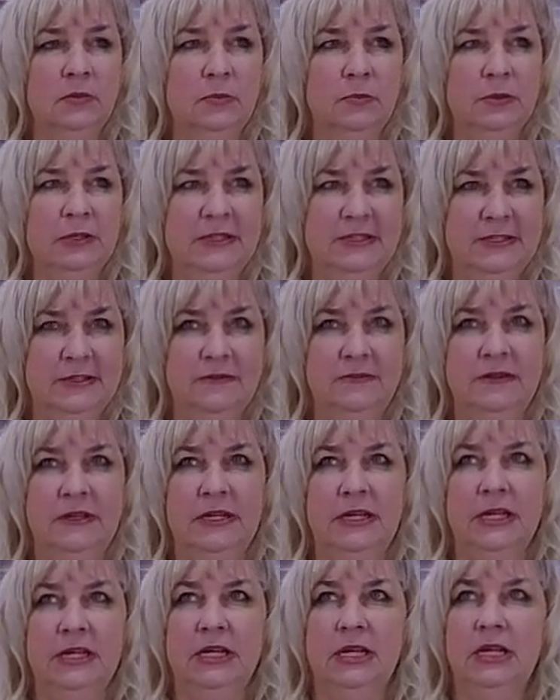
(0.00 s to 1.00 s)

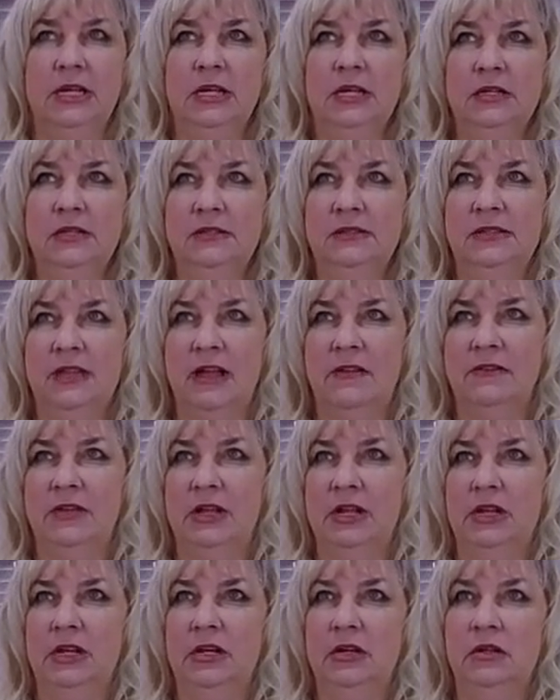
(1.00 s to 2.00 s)
Pacific,
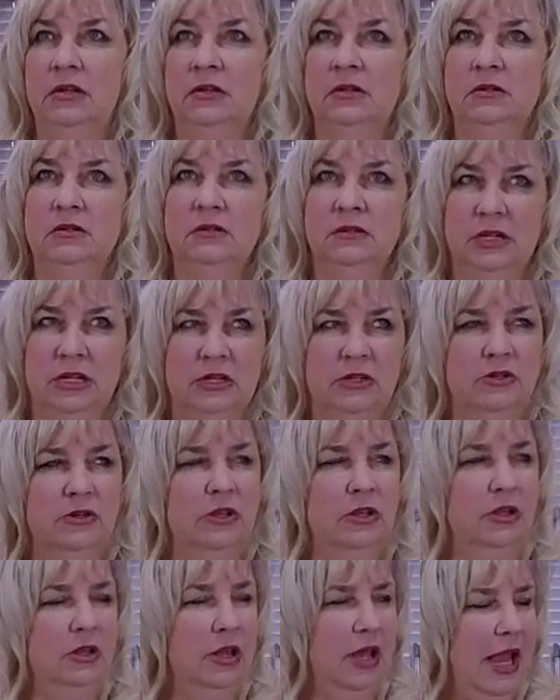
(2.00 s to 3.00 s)
7
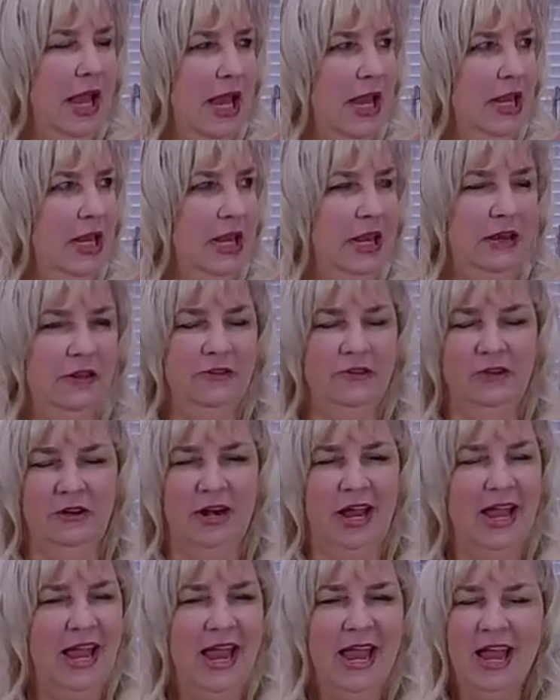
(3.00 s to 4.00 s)
Central, 8 Eastern.
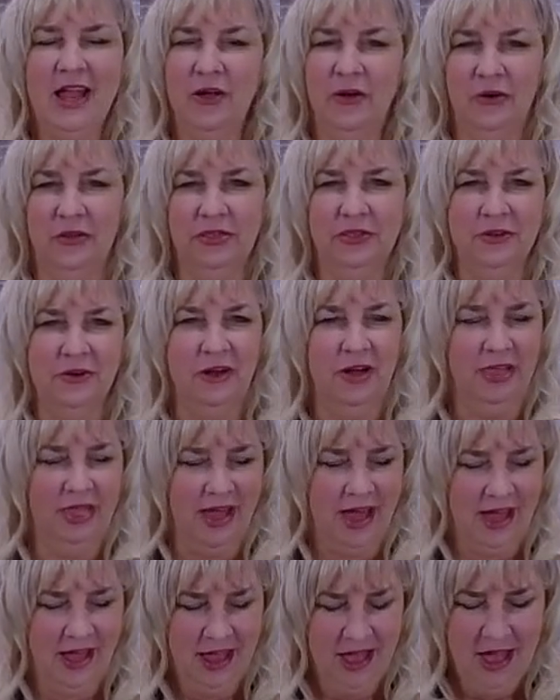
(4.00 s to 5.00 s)
I hate going through all
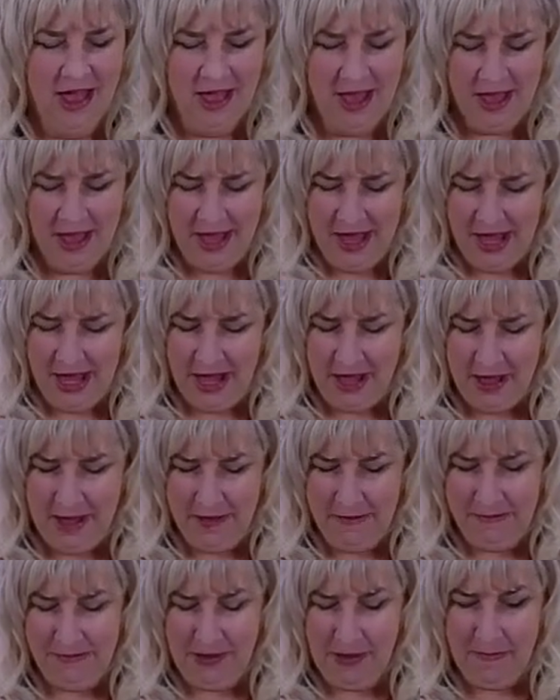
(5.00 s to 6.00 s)
that.
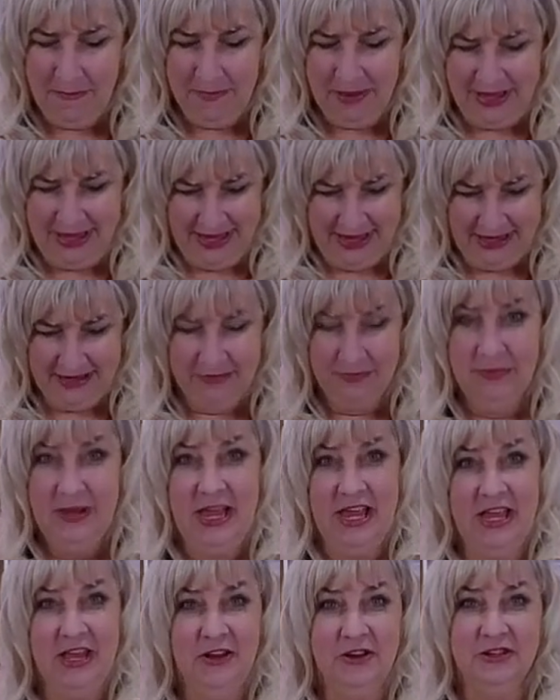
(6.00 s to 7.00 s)
But
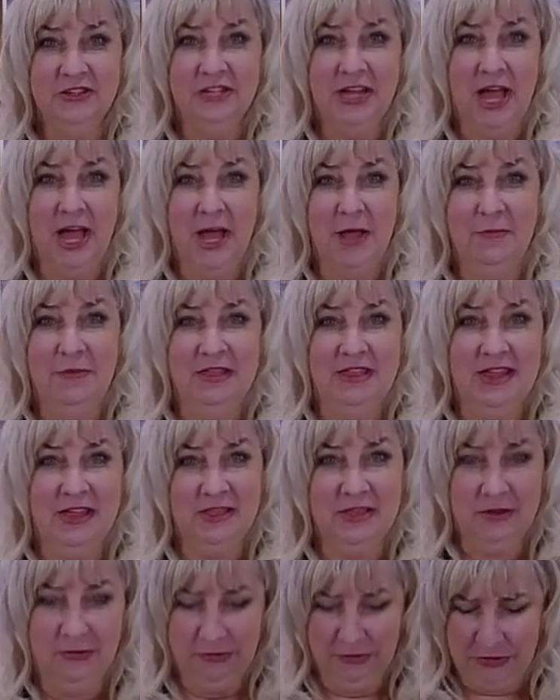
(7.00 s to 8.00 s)
pick your time, and then
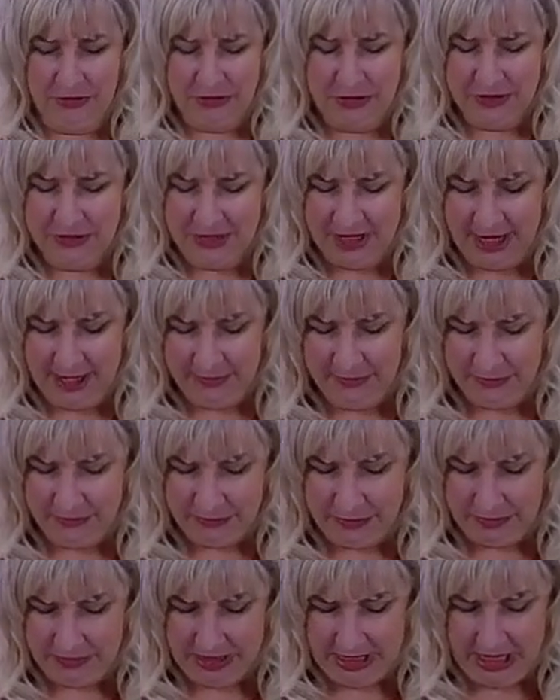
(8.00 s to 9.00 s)
those are your times
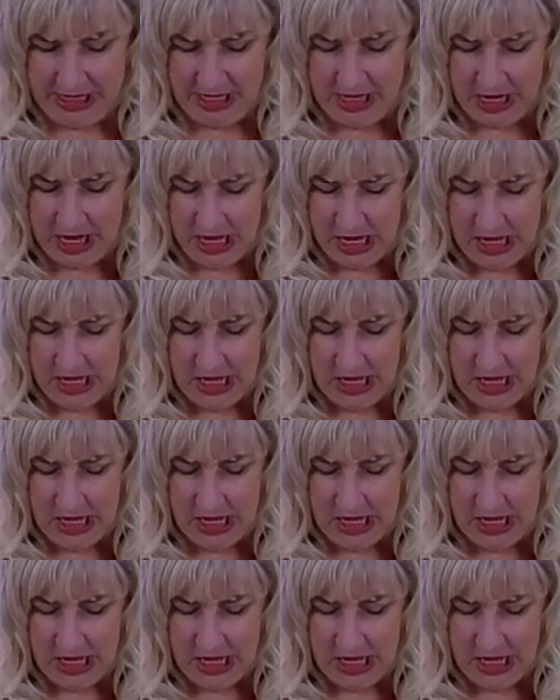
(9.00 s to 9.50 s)
for me.